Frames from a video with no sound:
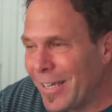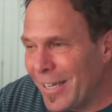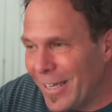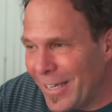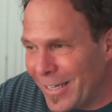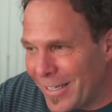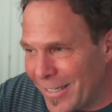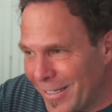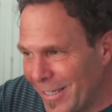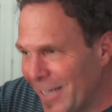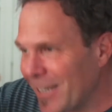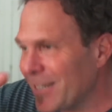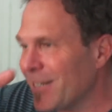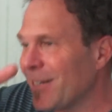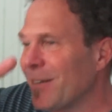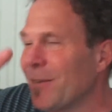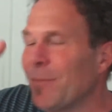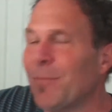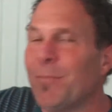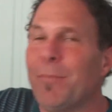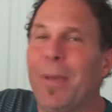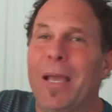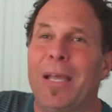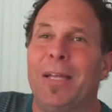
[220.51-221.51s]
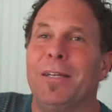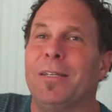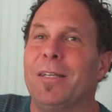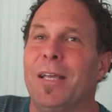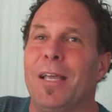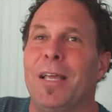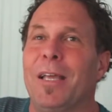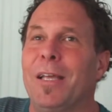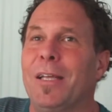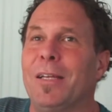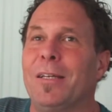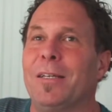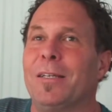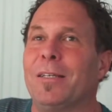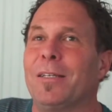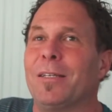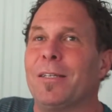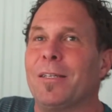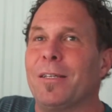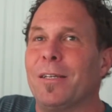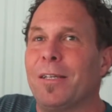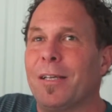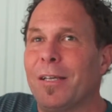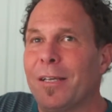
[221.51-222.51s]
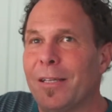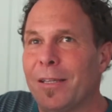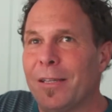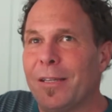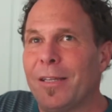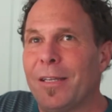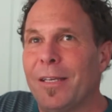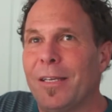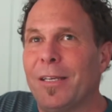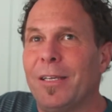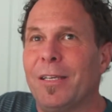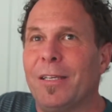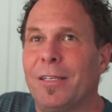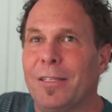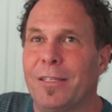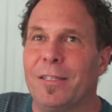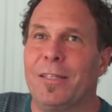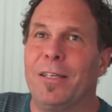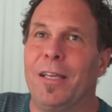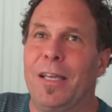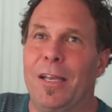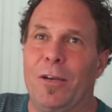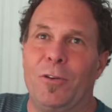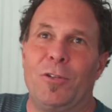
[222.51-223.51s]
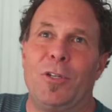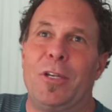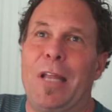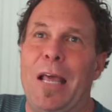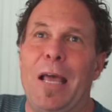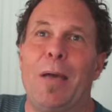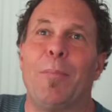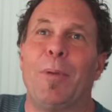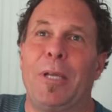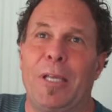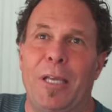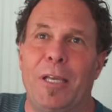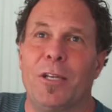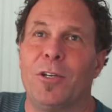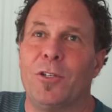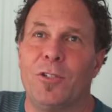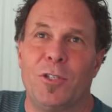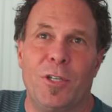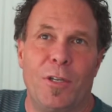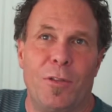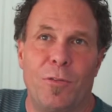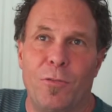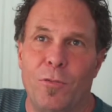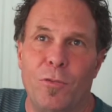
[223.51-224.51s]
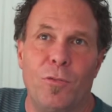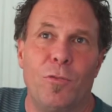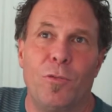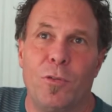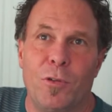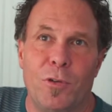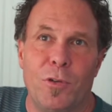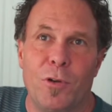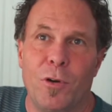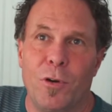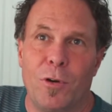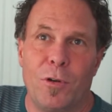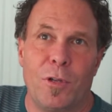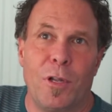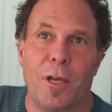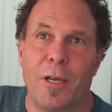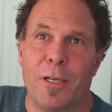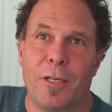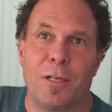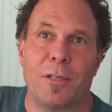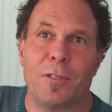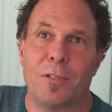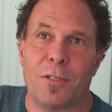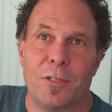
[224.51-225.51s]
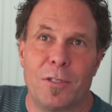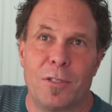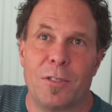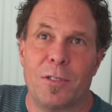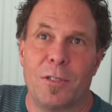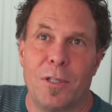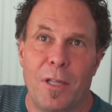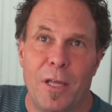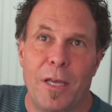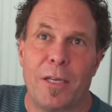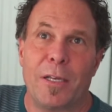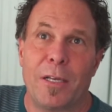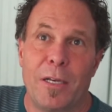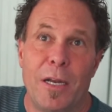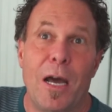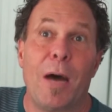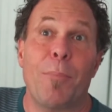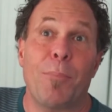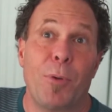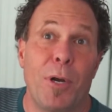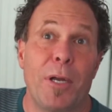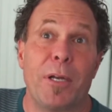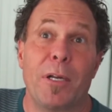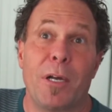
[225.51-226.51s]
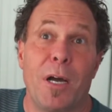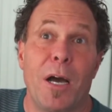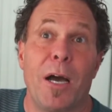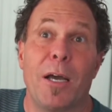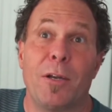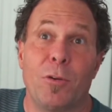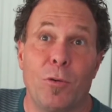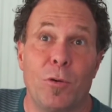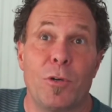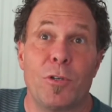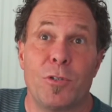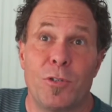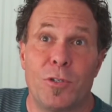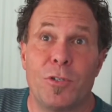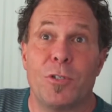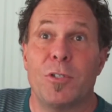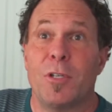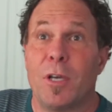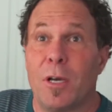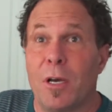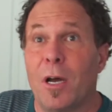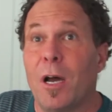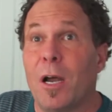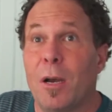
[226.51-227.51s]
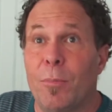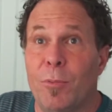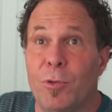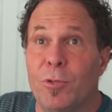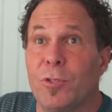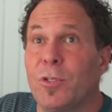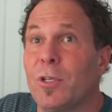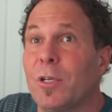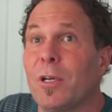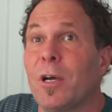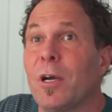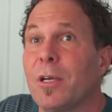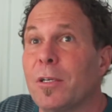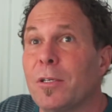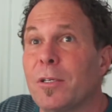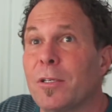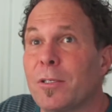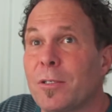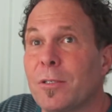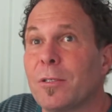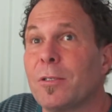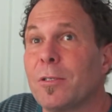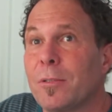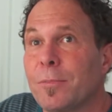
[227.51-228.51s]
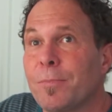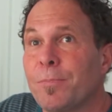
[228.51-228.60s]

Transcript: it doesn't maintain the aerodynamic energy through the turn like an upright kite or a hybrid sea kite does.